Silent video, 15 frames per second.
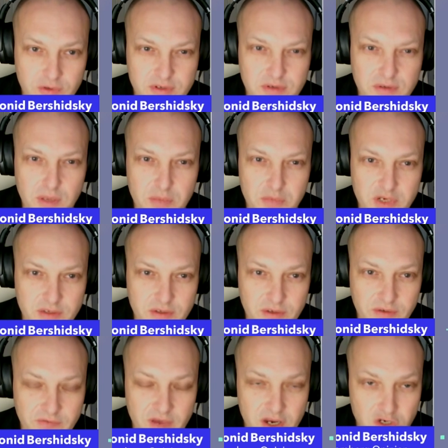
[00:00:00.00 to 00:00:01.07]
this limited
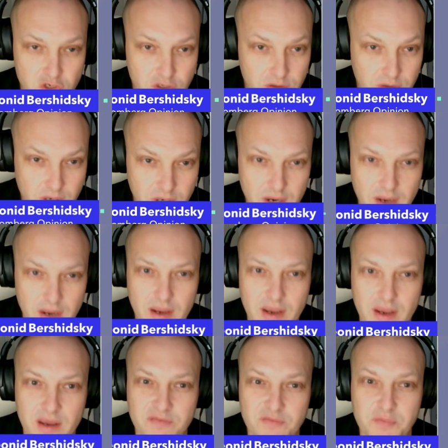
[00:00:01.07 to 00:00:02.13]
invasion
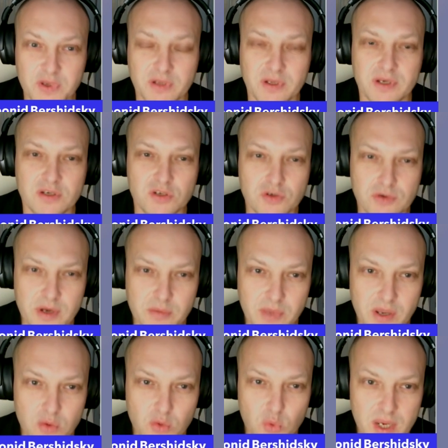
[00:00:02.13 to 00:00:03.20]
have been
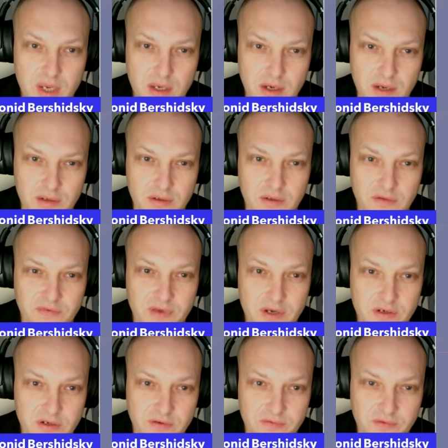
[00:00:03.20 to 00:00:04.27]
extremely weak and
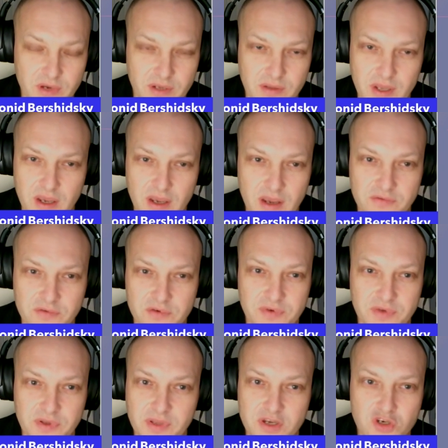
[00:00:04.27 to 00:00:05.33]
ineffective, and they haven't
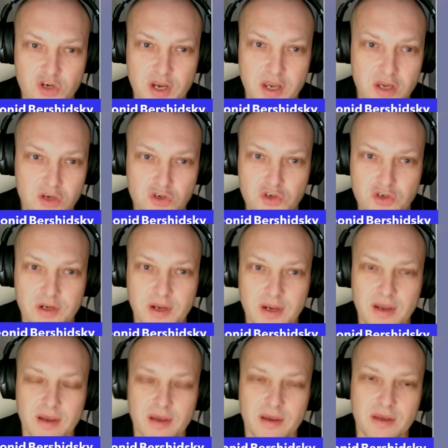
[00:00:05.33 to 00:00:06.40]
really changed
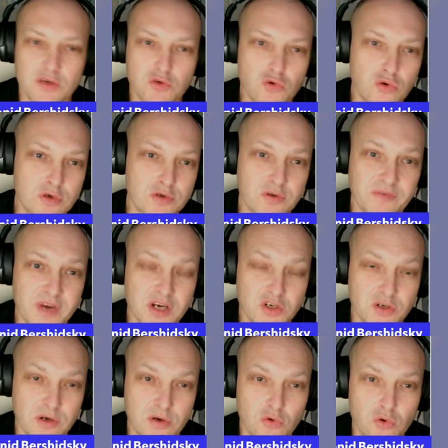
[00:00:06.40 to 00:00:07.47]
his course of
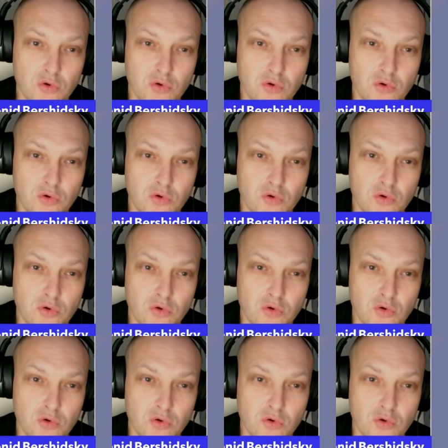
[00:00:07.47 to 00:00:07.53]
action at